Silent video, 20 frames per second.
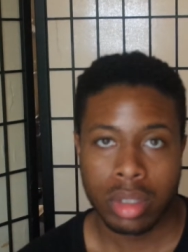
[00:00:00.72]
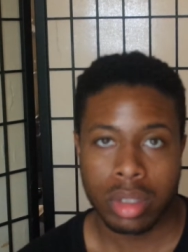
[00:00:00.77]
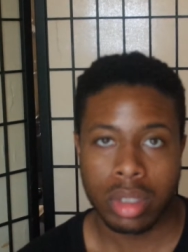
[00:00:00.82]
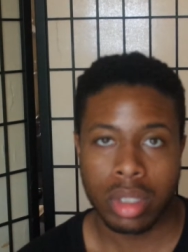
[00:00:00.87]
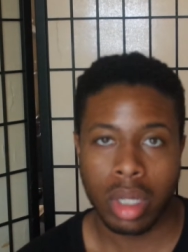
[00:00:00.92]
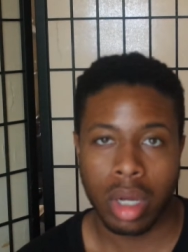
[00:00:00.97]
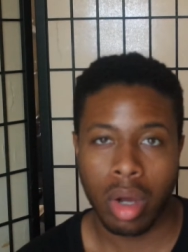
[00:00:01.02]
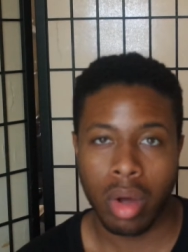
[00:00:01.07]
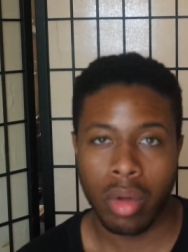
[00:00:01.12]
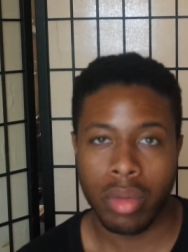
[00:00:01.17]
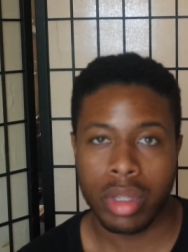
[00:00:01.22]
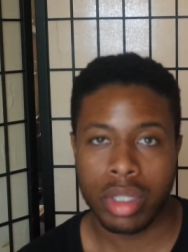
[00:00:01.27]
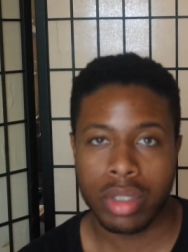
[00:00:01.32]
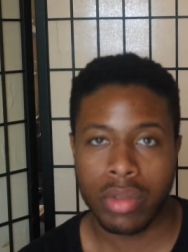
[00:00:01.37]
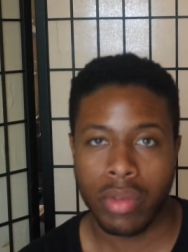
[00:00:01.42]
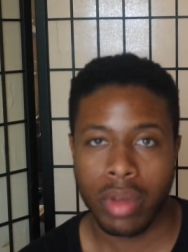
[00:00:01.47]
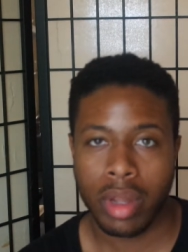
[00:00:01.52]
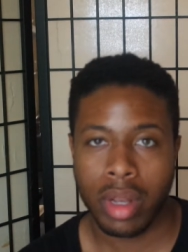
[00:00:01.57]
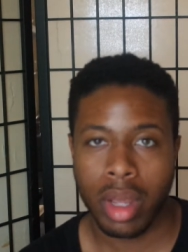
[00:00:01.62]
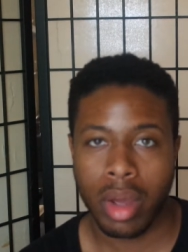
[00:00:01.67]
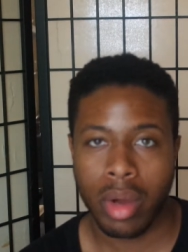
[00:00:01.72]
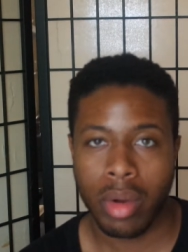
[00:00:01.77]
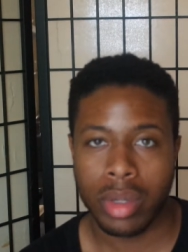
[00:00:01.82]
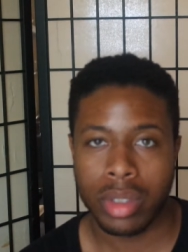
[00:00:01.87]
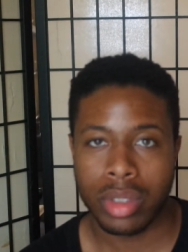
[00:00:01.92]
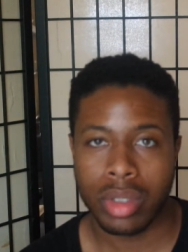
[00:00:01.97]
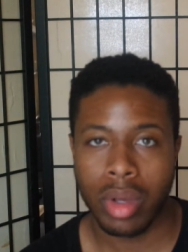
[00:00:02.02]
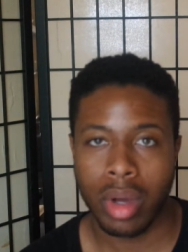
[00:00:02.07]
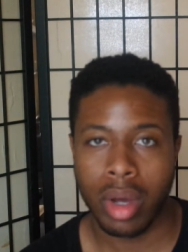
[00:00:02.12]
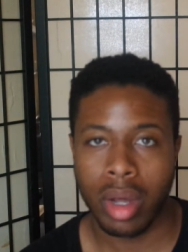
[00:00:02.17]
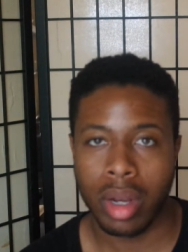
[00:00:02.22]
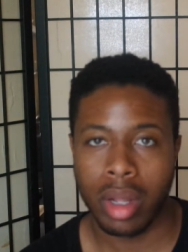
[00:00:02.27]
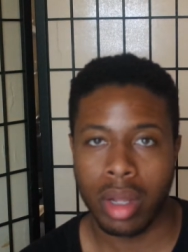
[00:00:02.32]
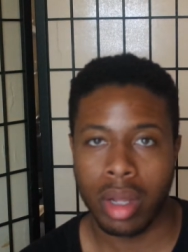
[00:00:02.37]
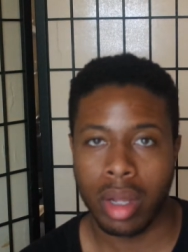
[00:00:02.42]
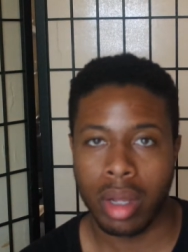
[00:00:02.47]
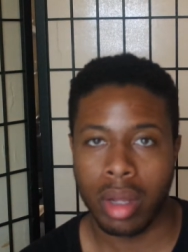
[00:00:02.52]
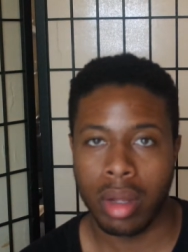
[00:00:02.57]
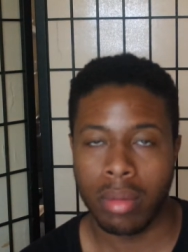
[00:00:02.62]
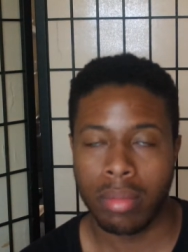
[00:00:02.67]
So this video is
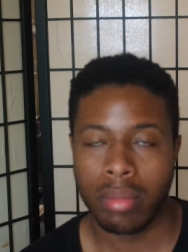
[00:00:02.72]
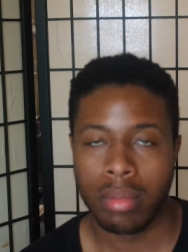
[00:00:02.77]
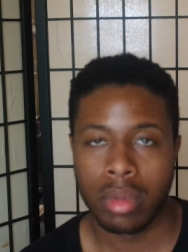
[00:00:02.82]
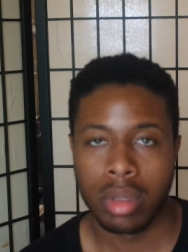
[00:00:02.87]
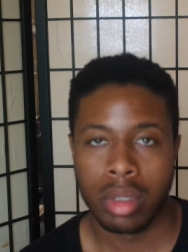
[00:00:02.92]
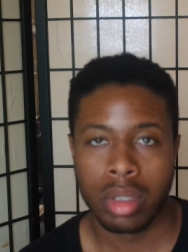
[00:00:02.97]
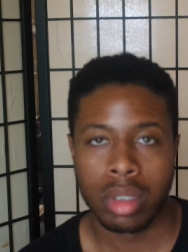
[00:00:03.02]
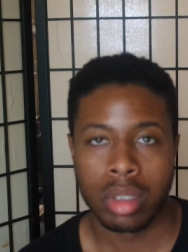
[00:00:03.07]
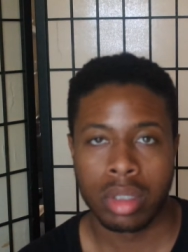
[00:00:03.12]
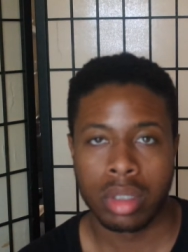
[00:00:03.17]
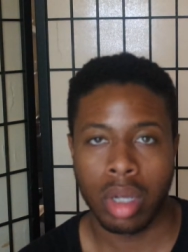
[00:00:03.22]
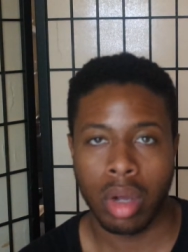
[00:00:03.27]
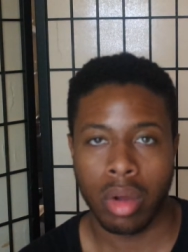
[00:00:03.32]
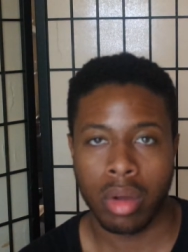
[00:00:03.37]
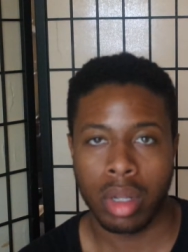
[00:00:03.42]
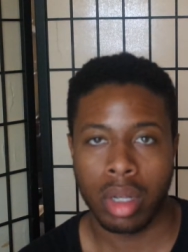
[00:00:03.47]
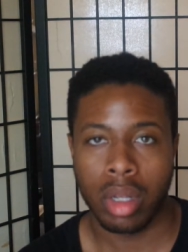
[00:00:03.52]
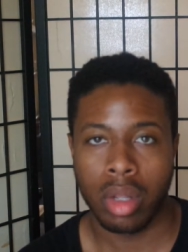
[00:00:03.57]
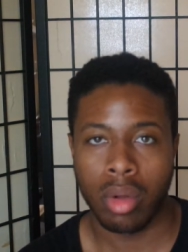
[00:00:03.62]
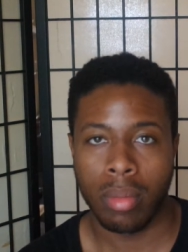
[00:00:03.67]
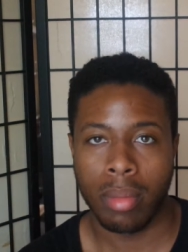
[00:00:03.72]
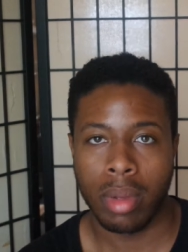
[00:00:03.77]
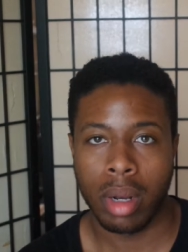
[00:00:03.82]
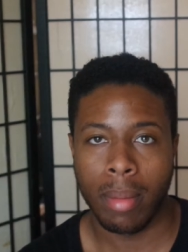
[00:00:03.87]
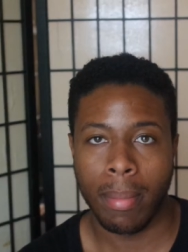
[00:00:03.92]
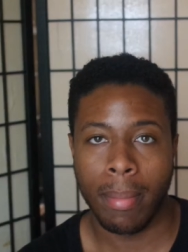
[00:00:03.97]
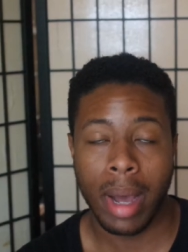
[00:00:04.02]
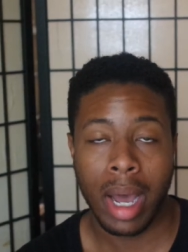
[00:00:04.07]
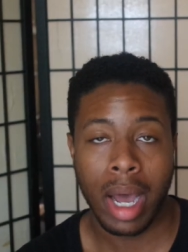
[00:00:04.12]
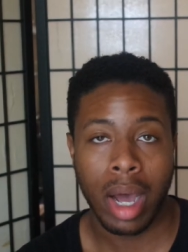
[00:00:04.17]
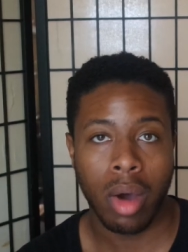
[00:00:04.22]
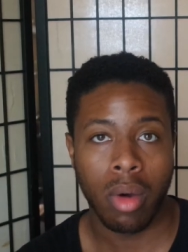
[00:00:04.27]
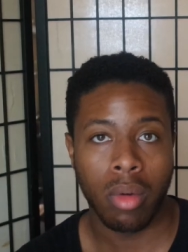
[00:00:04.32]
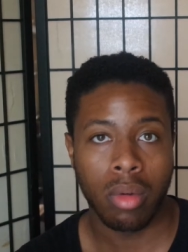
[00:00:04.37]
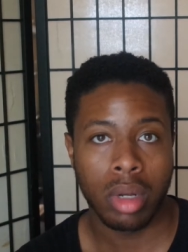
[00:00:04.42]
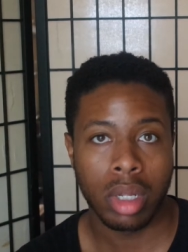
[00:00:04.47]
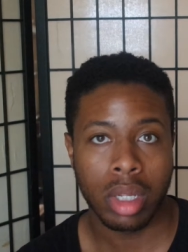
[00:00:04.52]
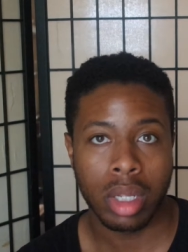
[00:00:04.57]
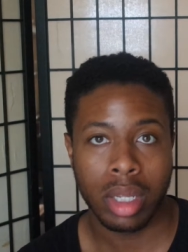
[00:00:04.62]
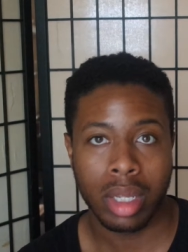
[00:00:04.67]
gonna talk a little bit
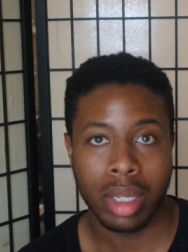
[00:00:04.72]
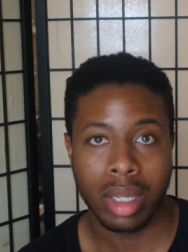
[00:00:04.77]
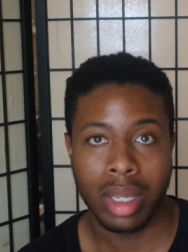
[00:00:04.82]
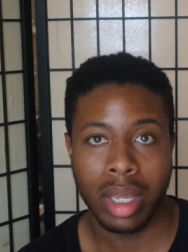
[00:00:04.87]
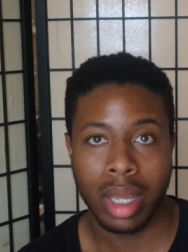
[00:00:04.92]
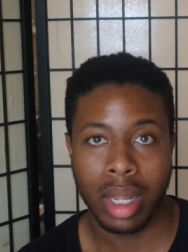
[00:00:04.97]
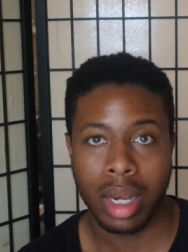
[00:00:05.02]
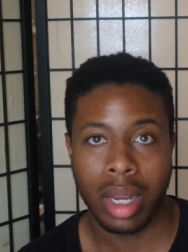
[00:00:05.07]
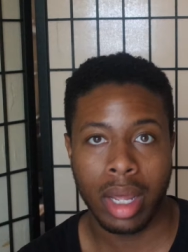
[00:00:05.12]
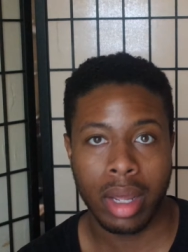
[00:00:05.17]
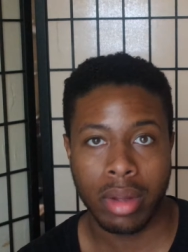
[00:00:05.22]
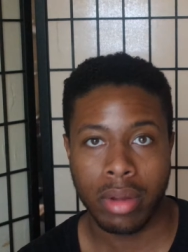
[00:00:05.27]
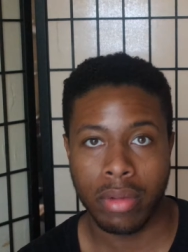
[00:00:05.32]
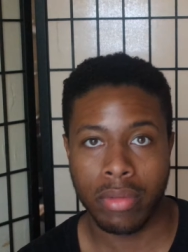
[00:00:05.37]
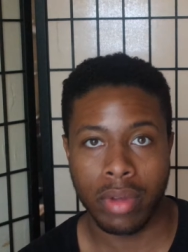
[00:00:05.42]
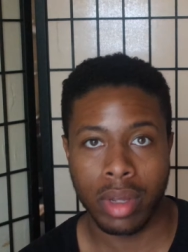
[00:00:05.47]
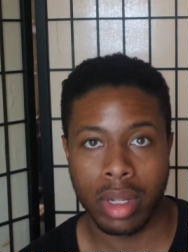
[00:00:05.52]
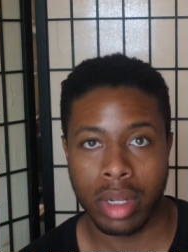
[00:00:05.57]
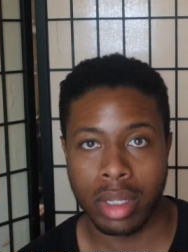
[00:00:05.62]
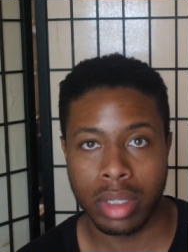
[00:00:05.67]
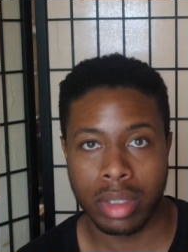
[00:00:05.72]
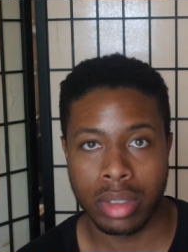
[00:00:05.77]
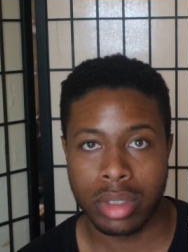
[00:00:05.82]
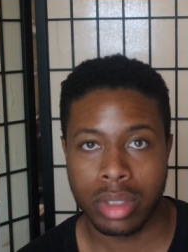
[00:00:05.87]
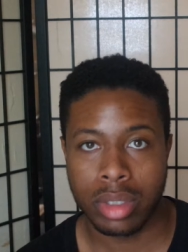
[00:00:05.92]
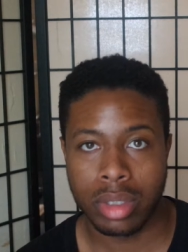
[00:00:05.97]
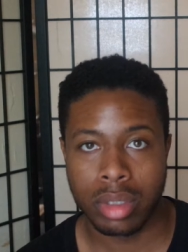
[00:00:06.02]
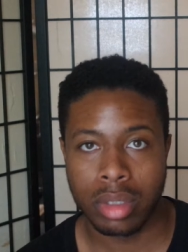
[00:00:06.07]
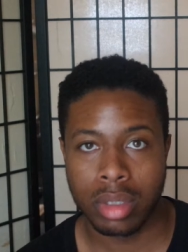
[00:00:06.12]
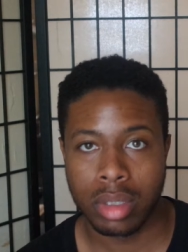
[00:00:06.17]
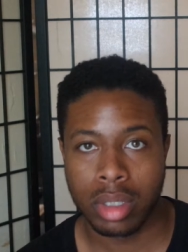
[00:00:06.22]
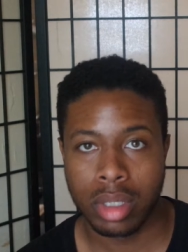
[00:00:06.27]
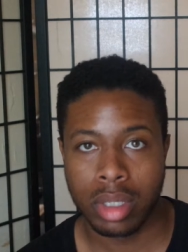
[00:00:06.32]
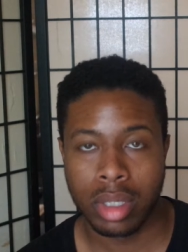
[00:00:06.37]
about getting out your feelings.